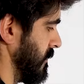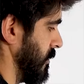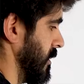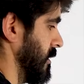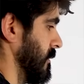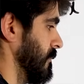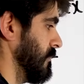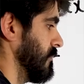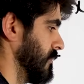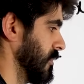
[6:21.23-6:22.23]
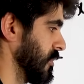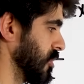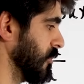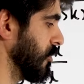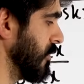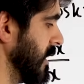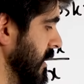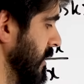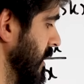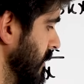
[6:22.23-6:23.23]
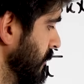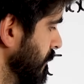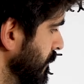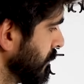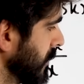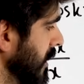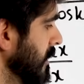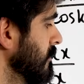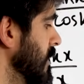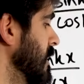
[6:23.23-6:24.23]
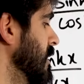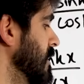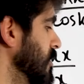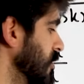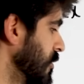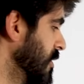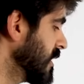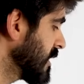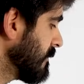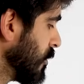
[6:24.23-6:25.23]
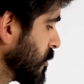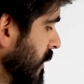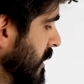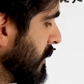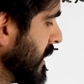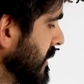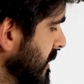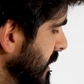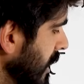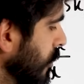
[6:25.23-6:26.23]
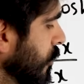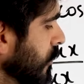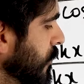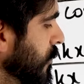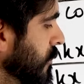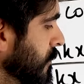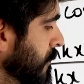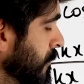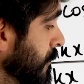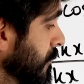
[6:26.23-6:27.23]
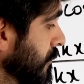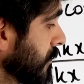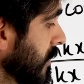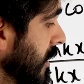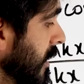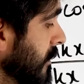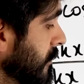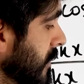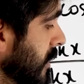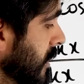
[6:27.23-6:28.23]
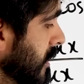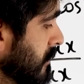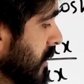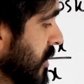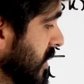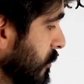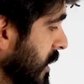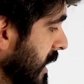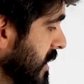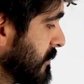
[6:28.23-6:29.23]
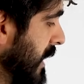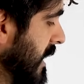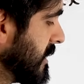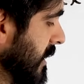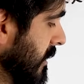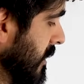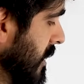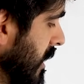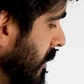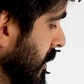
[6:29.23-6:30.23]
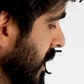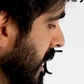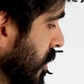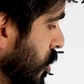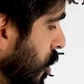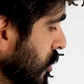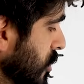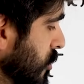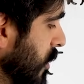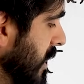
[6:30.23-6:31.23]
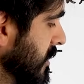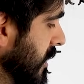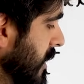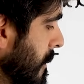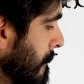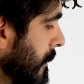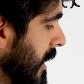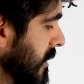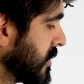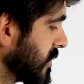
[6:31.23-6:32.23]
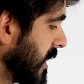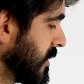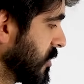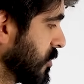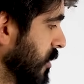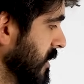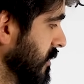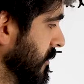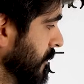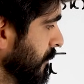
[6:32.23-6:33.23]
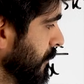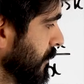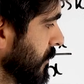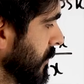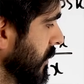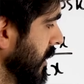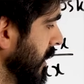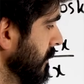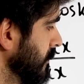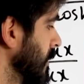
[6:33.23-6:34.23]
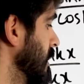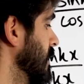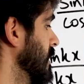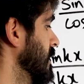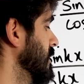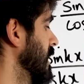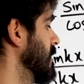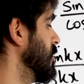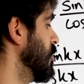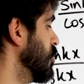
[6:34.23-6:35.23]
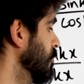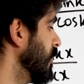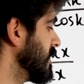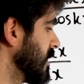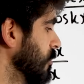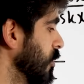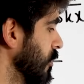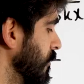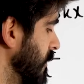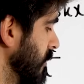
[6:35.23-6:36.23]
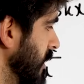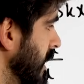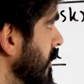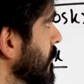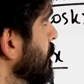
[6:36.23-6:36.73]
for the small writing there, okay? So this I multiplied it by itself, yeah? Because then when I expand it, I'm gonna get cos squared minus sine squared, okay? And then the numerator will figure it out,